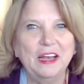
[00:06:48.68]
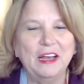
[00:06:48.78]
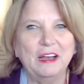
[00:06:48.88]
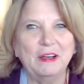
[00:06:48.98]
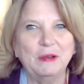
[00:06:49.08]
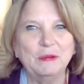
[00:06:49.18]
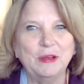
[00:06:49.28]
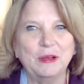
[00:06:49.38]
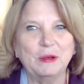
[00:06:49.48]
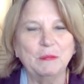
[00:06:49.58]

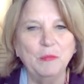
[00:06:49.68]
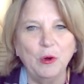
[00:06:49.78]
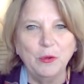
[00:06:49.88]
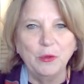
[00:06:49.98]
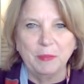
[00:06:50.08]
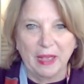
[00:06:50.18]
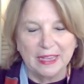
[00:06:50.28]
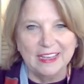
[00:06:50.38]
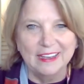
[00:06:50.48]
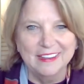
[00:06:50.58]
mobile
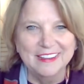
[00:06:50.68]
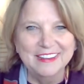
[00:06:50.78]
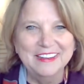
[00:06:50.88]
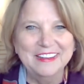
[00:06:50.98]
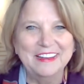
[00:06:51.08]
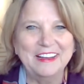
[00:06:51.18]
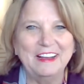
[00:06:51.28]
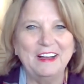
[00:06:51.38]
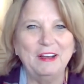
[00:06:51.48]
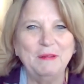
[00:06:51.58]
banking.
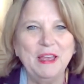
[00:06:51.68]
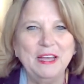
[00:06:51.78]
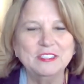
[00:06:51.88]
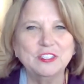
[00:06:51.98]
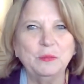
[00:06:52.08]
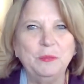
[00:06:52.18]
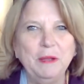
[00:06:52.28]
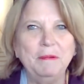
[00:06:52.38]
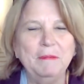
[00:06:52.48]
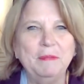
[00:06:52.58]
And so
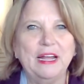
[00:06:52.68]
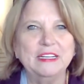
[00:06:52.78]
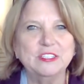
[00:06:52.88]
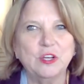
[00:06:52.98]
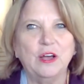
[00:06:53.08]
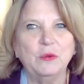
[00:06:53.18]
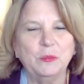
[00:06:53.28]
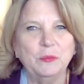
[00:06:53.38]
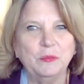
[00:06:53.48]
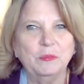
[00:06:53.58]
bit by bit, I saw it
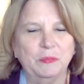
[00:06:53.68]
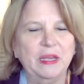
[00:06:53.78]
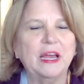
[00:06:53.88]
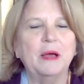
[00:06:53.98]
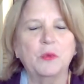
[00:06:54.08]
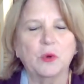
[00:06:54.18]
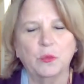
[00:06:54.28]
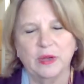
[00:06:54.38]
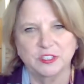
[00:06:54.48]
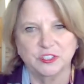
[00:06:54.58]
become
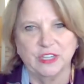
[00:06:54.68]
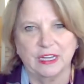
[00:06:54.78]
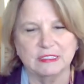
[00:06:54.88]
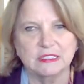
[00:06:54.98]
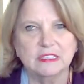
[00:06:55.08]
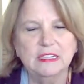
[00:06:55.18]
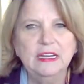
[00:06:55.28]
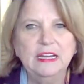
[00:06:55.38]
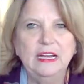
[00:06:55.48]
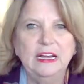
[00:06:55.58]
more westernized.
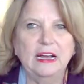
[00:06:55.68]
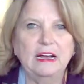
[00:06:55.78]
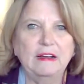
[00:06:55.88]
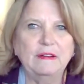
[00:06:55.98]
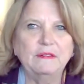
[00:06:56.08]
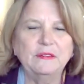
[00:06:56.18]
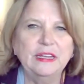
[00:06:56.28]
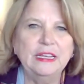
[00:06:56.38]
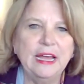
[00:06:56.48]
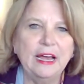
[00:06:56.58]

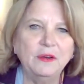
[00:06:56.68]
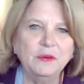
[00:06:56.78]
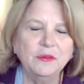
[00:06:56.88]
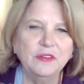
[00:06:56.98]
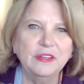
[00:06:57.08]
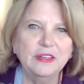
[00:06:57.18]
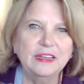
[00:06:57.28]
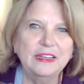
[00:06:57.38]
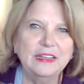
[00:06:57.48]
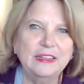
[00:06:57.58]
Now,
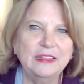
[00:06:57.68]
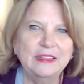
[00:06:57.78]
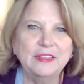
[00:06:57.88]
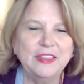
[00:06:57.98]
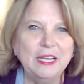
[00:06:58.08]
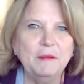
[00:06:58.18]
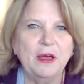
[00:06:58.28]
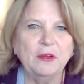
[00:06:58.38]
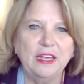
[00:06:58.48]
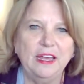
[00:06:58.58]
the thing
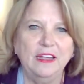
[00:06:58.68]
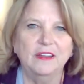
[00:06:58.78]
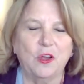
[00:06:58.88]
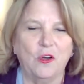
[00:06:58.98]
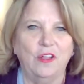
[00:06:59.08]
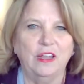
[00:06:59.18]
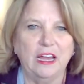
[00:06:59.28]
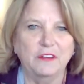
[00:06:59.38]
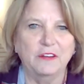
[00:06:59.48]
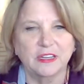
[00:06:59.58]
about Kenya and all
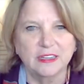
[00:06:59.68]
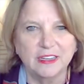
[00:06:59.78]
African